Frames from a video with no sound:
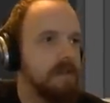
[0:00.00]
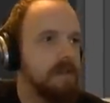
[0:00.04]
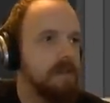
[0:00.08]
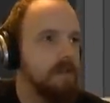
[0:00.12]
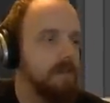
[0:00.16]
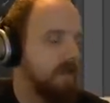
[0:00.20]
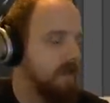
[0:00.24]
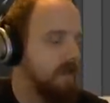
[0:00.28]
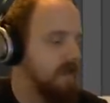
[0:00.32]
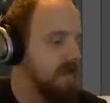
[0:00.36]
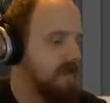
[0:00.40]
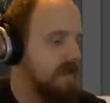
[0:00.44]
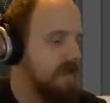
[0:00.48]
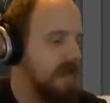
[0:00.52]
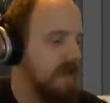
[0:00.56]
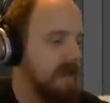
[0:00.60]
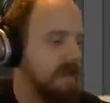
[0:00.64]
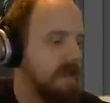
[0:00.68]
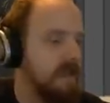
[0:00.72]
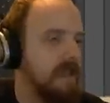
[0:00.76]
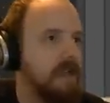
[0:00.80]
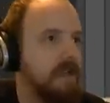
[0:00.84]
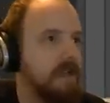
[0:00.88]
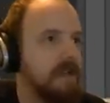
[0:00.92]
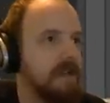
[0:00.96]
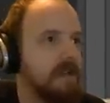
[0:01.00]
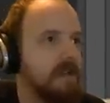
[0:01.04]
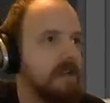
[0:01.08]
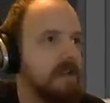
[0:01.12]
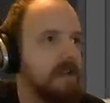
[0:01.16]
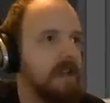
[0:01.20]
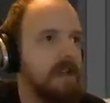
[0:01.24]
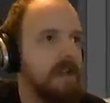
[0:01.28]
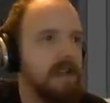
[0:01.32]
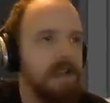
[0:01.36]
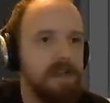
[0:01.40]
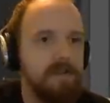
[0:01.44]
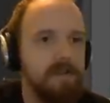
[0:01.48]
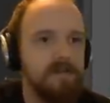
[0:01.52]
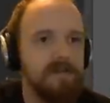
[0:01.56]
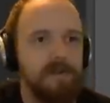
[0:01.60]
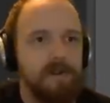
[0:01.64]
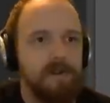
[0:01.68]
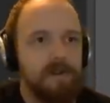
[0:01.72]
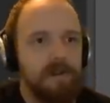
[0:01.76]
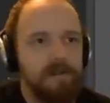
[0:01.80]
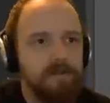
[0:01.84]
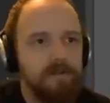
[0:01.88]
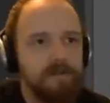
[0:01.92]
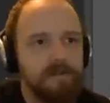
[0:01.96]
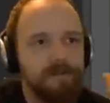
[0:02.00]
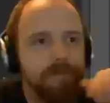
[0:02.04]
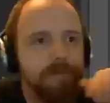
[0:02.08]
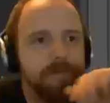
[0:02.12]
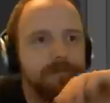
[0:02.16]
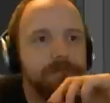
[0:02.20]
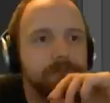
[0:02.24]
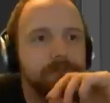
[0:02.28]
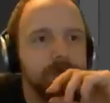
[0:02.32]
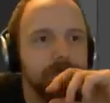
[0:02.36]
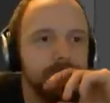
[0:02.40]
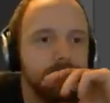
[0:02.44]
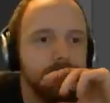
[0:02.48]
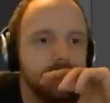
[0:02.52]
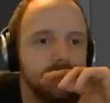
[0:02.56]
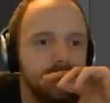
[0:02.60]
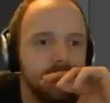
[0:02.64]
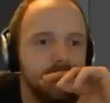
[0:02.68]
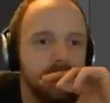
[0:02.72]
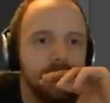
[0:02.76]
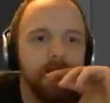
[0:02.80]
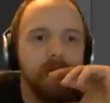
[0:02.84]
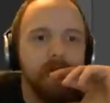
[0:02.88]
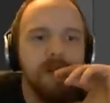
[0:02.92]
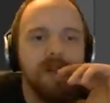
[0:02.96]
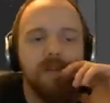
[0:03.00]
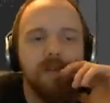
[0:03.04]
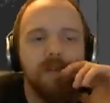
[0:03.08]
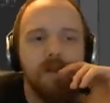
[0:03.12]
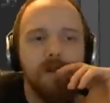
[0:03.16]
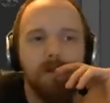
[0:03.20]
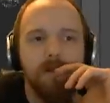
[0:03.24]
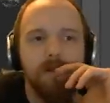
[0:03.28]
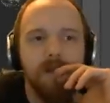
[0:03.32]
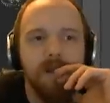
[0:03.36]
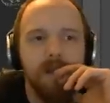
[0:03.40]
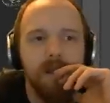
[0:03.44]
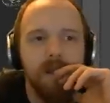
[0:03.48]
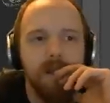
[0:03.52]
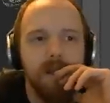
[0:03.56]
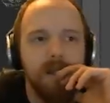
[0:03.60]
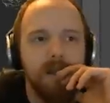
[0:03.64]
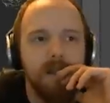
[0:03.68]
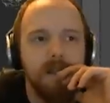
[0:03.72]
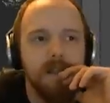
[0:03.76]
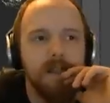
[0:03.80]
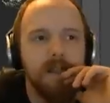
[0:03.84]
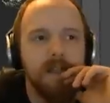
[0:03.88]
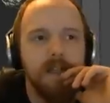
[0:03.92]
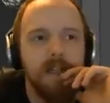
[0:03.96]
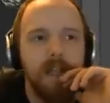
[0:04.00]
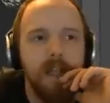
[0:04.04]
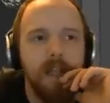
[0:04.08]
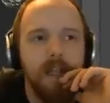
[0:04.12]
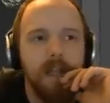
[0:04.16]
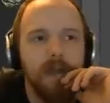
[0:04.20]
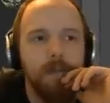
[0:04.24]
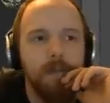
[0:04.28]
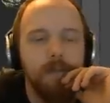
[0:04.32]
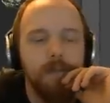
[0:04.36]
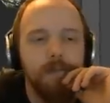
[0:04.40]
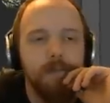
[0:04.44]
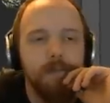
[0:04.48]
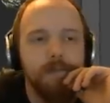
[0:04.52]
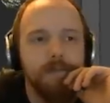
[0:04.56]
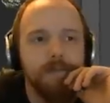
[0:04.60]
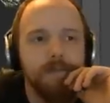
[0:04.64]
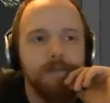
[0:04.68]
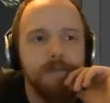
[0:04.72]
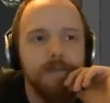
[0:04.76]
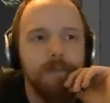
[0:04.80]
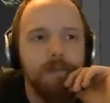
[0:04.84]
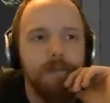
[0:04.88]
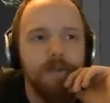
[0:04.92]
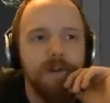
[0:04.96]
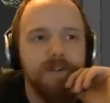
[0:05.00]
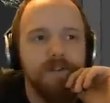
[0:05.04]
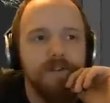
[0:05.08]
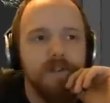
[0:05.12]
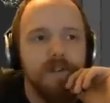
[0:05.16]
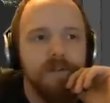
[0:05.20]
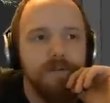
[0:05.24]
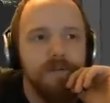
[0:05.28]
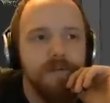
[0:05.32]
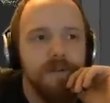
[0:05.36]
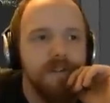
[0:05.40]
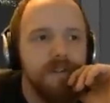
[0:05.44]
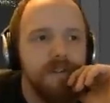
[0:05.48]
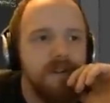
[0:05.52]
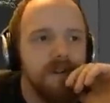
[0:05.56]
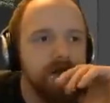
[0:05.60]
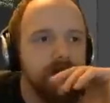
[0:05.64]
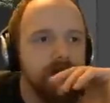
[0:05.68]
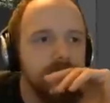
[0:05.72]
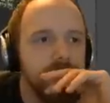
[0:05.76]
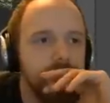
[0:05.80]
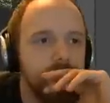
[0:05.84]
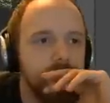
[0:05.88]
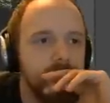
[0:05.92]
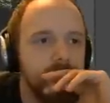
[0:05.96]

We're going to select that, hit F five, which brings up the um, the brush customization.